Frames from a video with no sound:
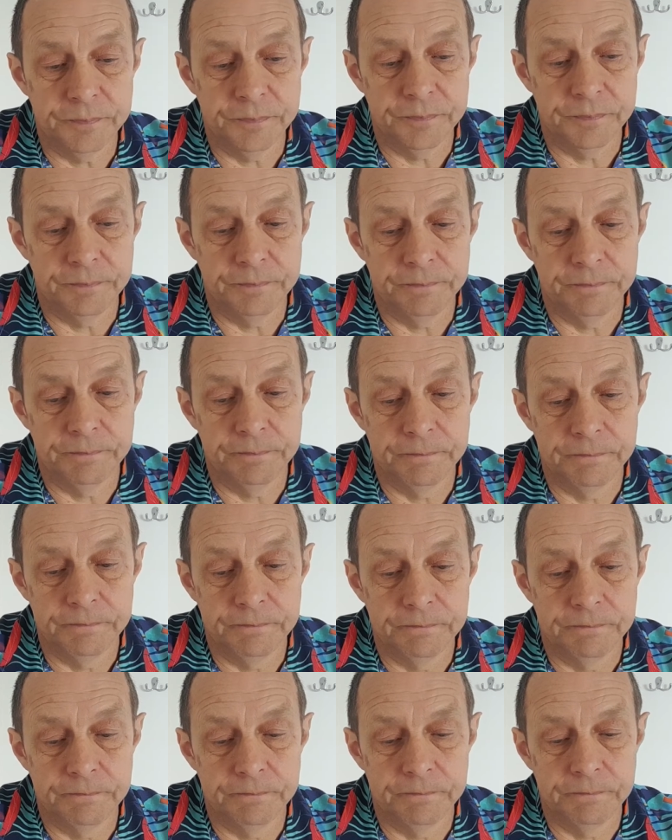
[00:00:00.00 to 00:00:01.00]

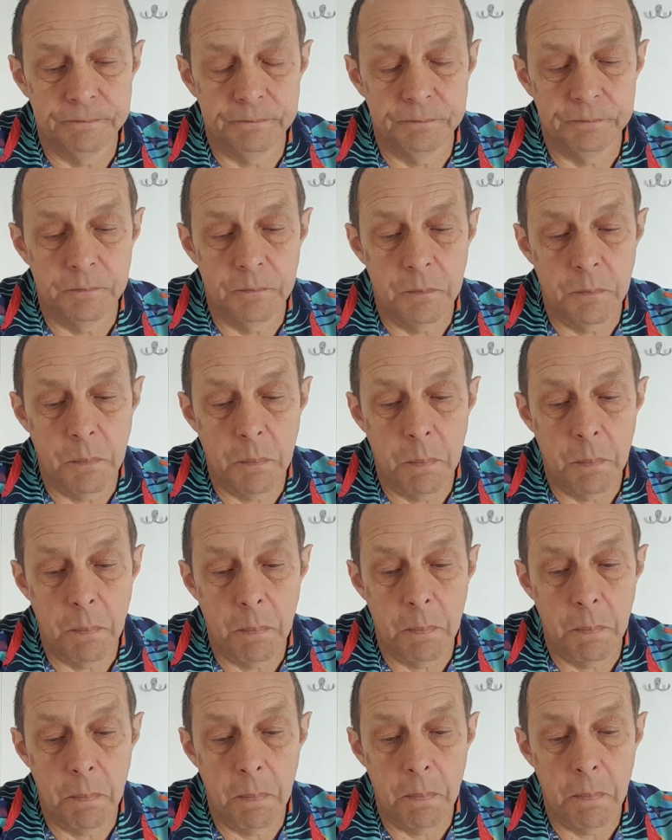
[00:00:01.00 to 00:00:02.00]

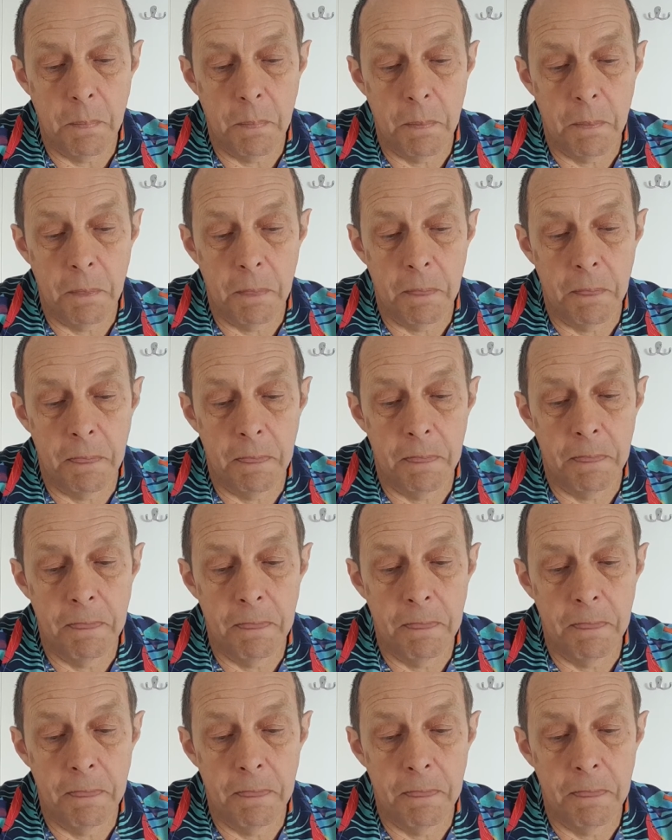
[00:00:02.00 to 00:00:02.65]
[no speech]